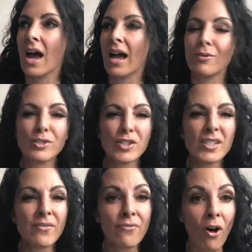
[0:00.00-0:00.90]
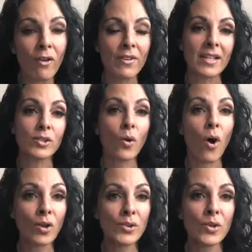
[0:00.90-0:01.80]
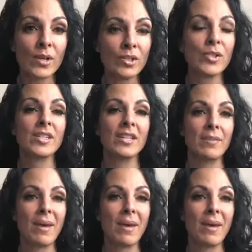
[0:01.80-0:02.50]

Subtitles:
I was just evolving. So also interestingly,